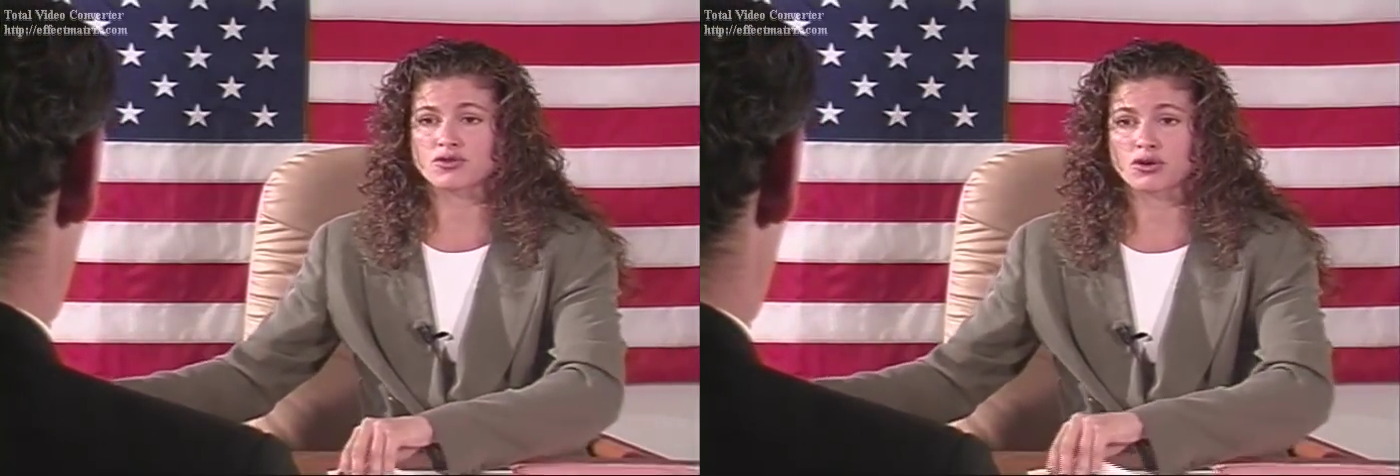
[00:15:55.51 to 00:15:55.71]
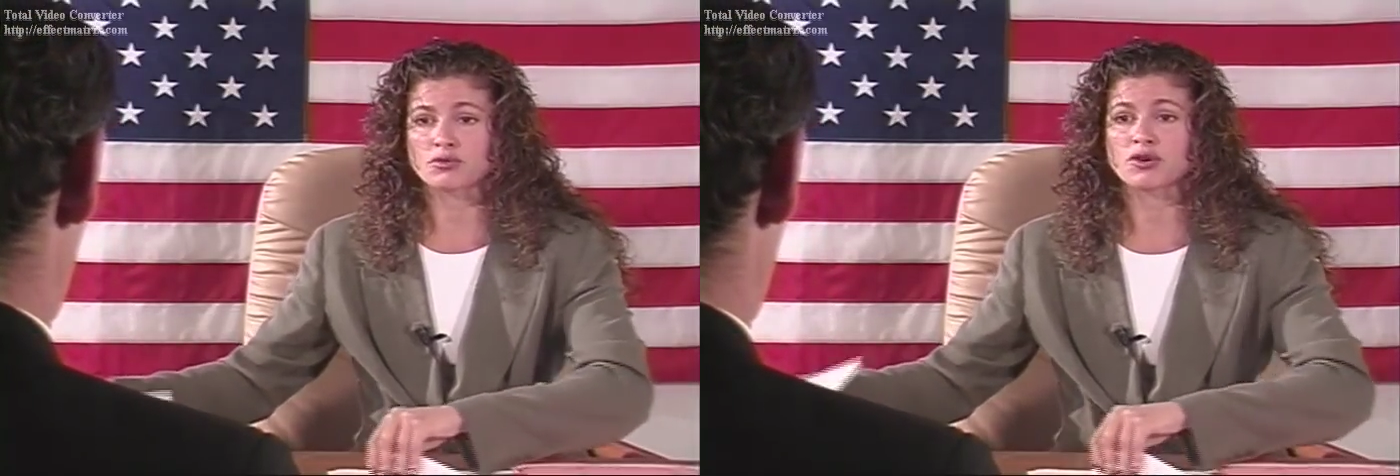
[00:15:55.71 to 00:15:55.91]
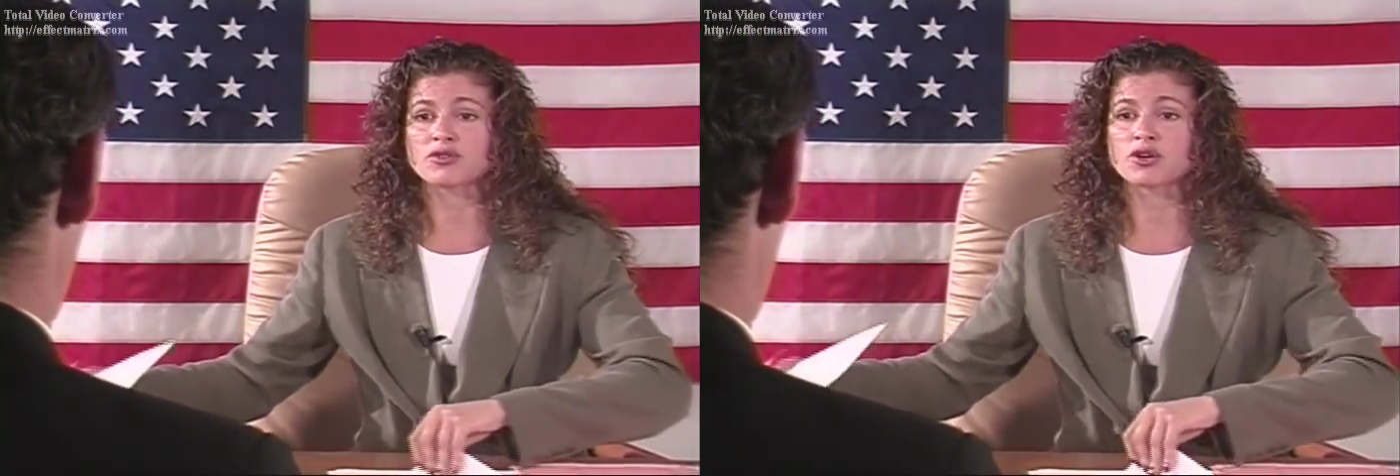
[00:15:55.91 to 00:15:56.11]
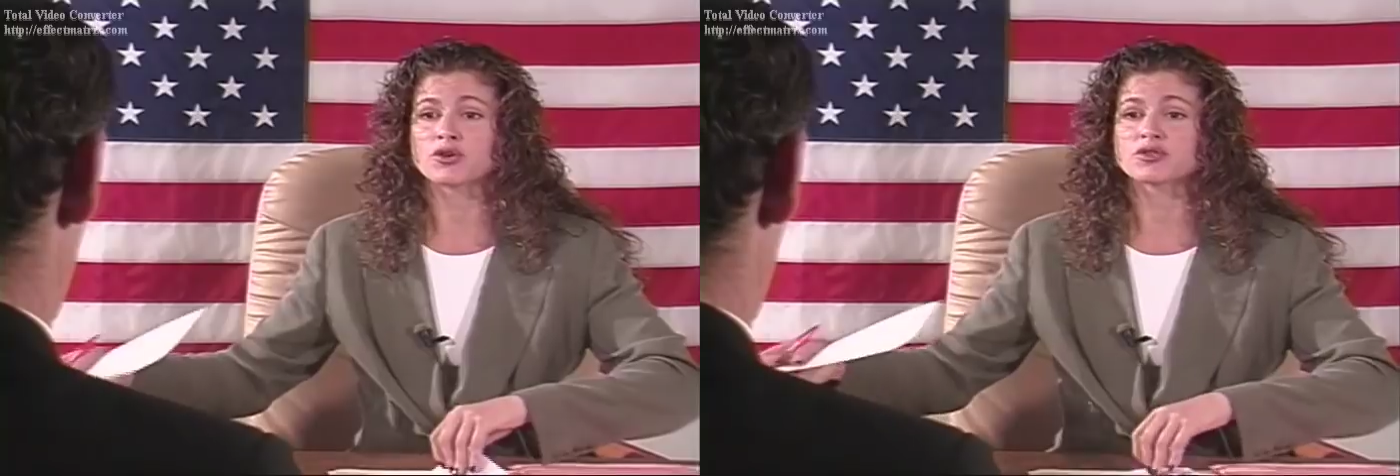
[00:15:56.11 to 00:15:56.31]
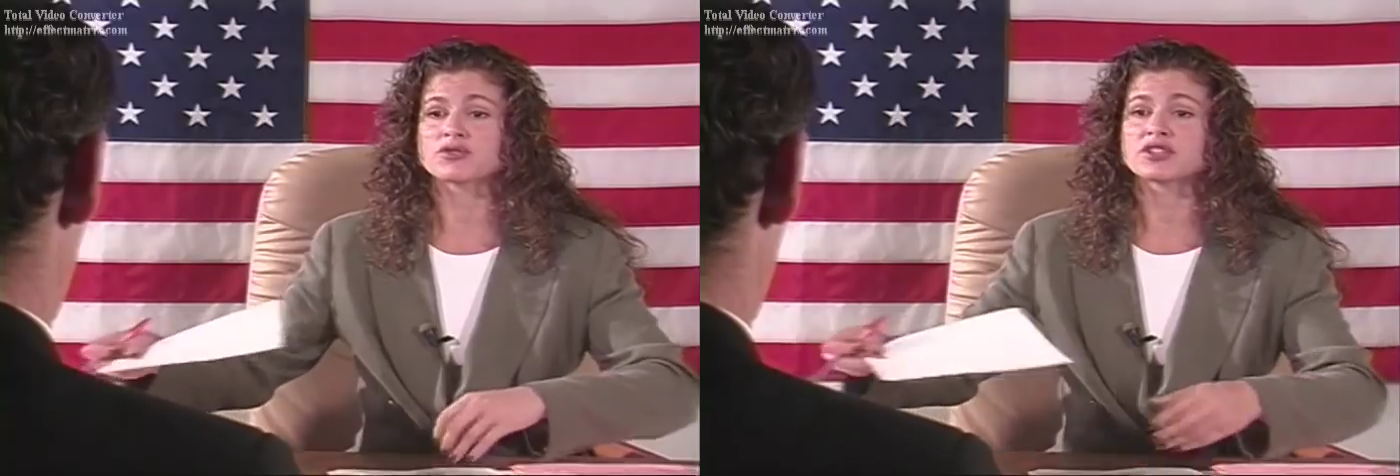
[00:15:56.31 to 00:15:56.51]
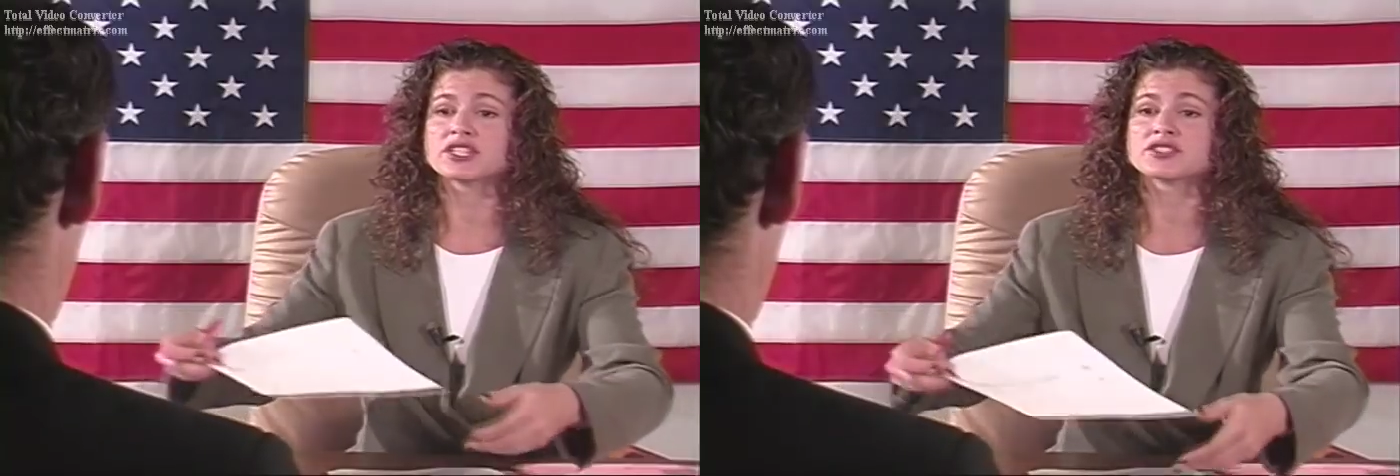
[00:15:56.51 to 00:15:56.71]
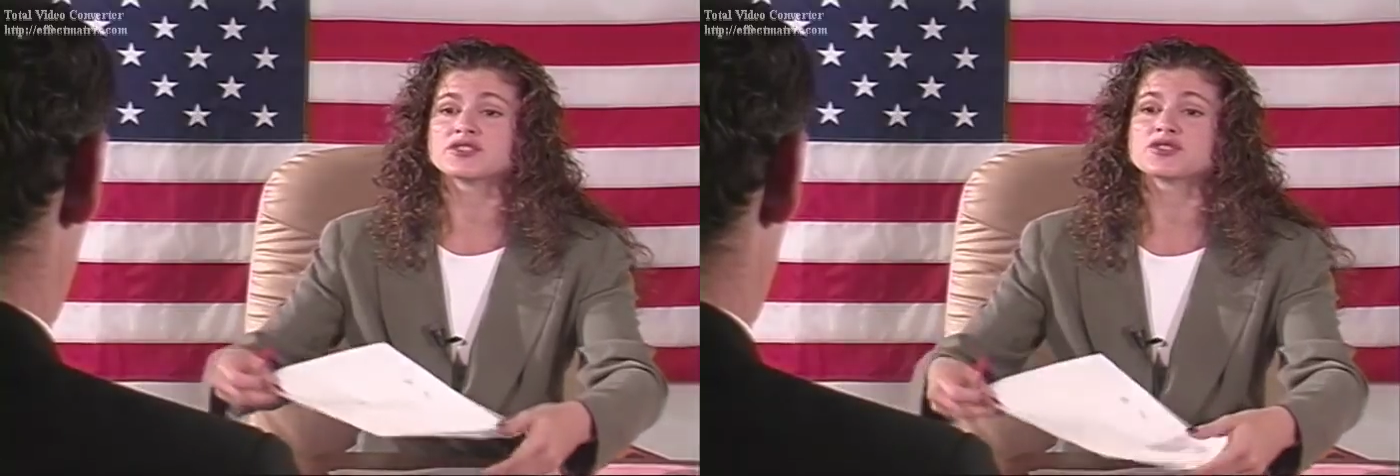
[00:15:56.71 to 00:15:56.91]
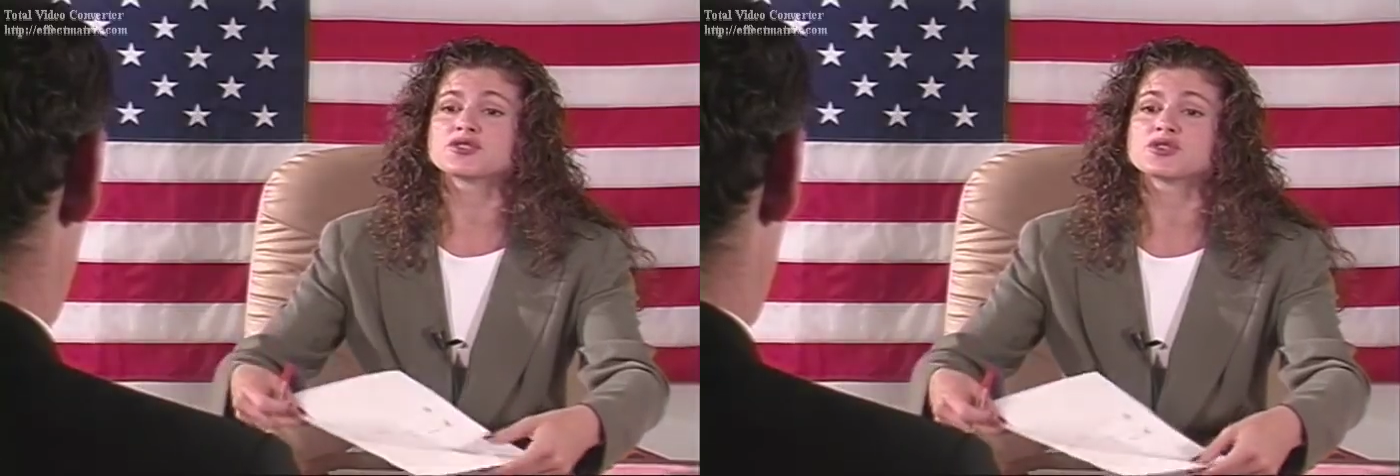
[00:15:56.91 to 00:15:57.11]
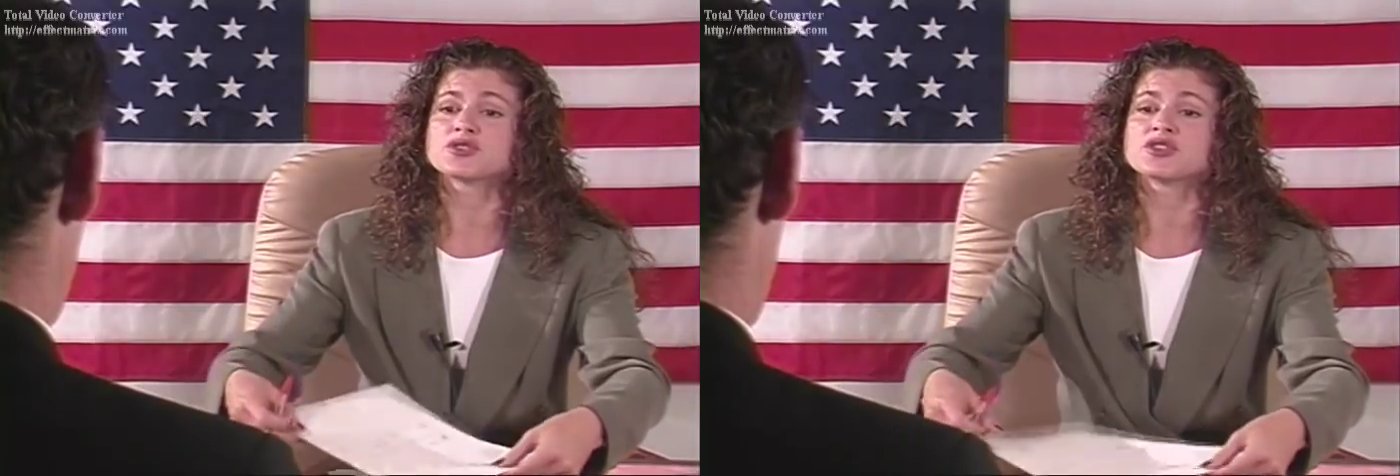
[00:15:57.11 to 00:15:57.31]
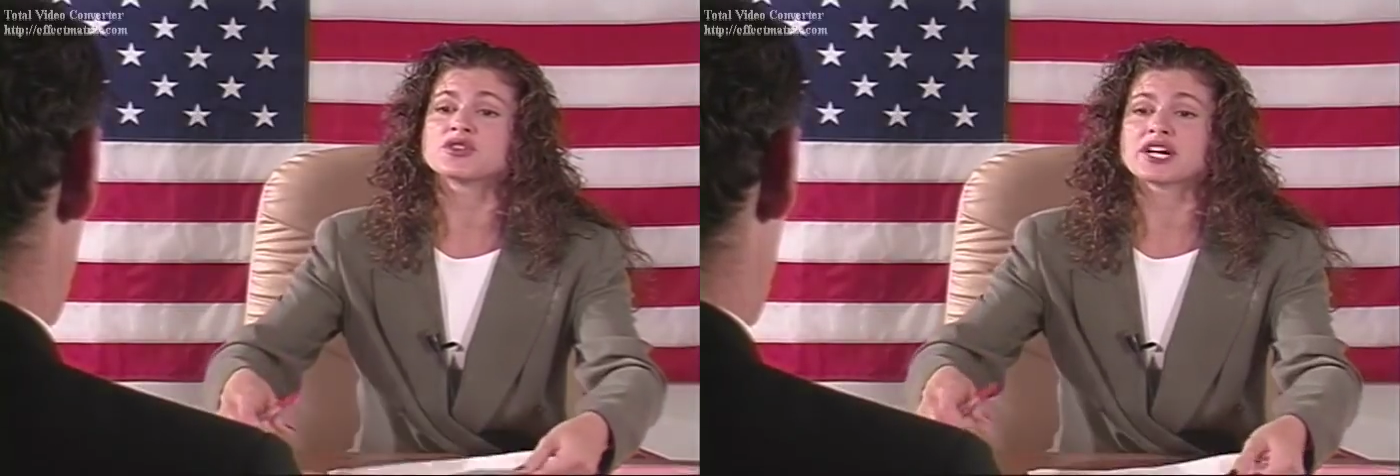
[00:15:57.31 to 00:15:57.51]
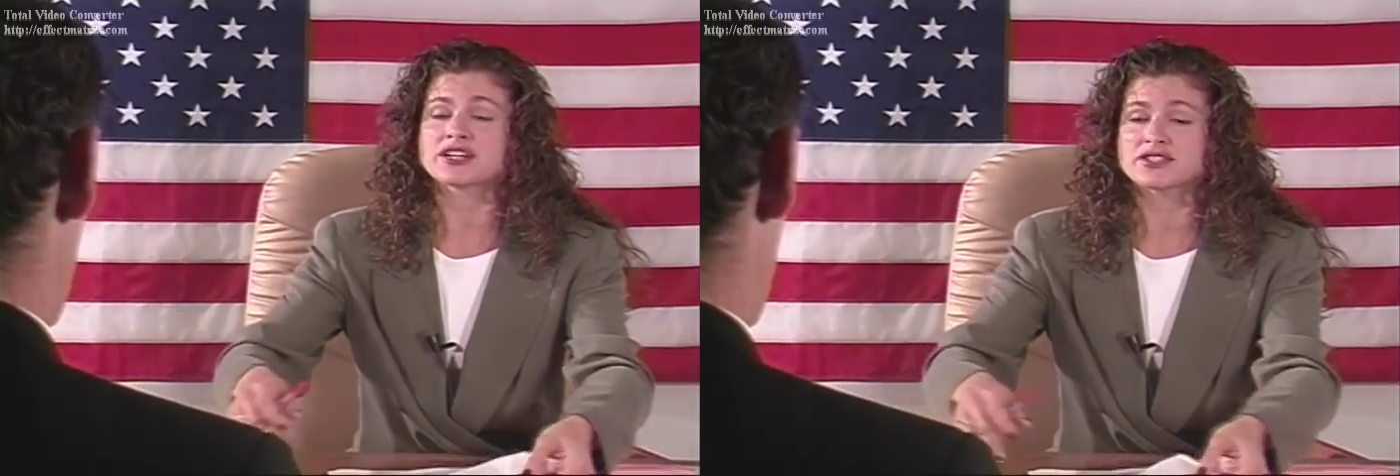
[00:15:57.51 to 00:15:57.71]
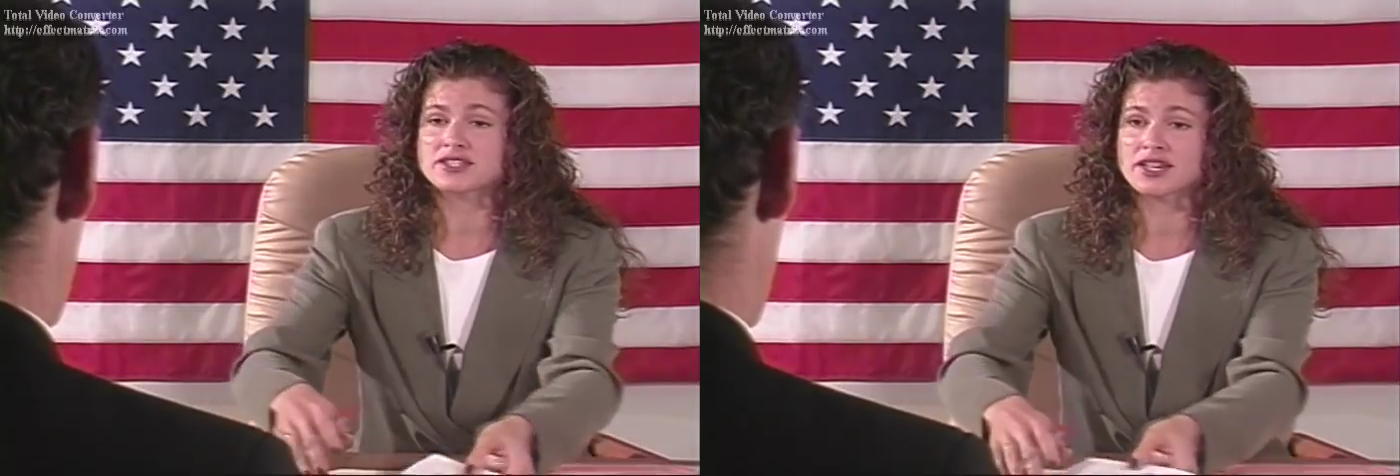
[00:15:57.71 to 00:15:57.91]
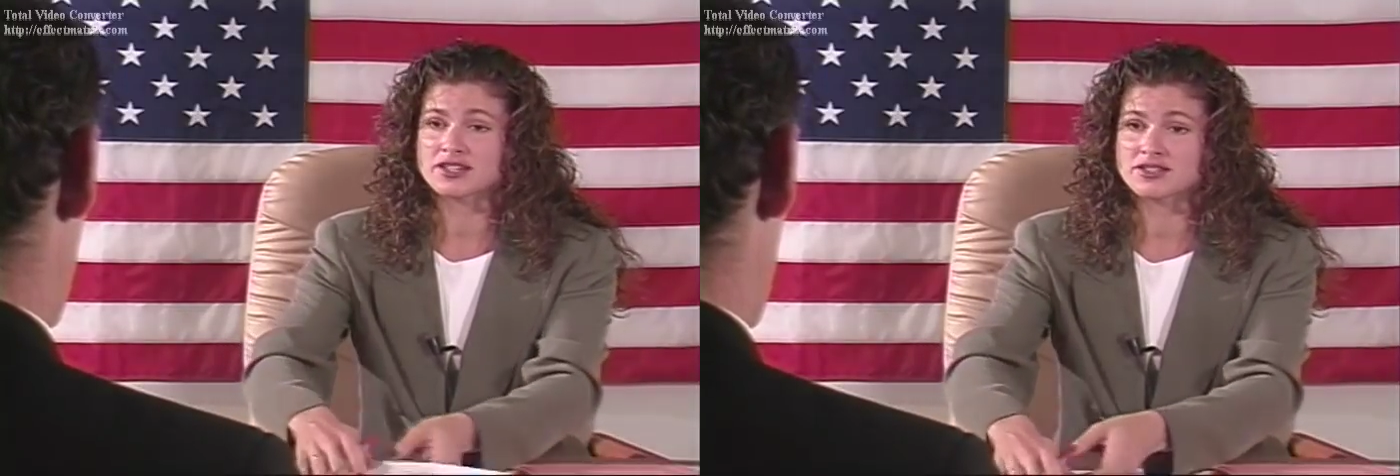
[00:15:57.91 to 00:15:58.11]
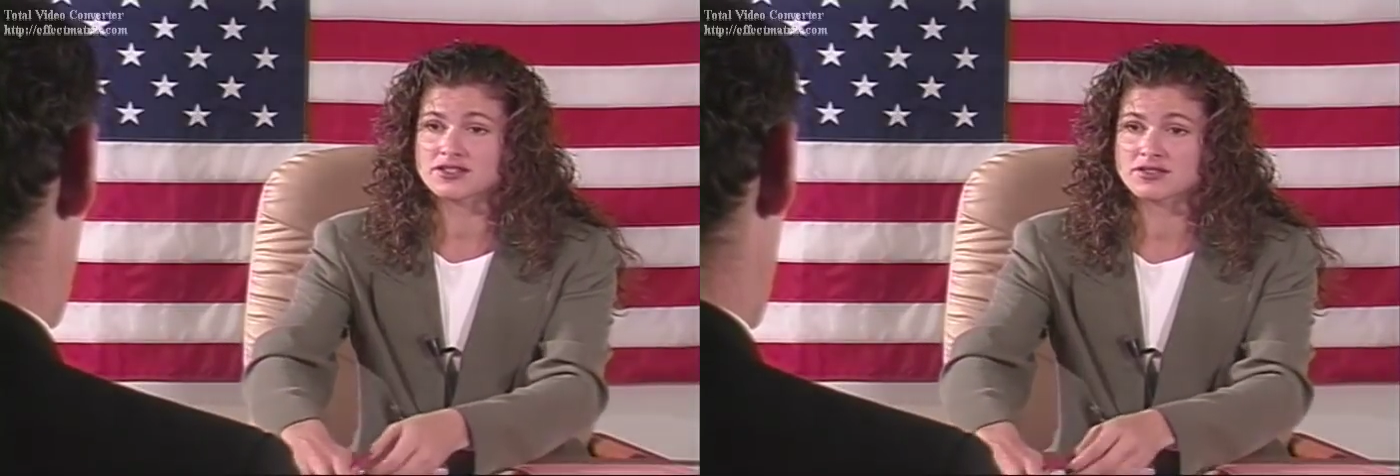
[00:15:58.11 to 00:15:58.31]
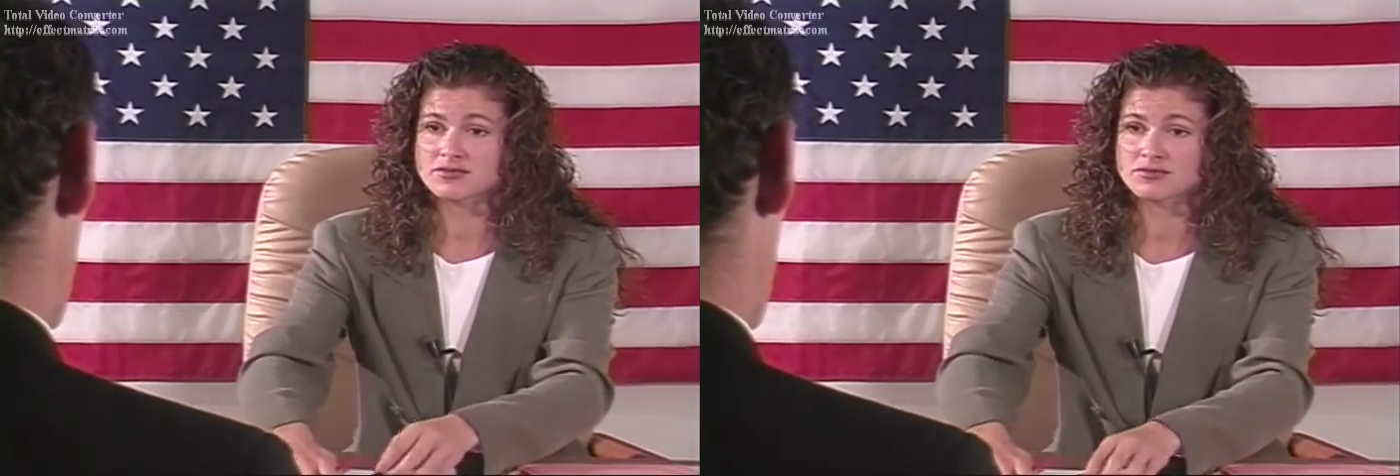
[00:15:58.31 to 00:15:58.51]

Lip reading: form of the oath of allegiance to the United States.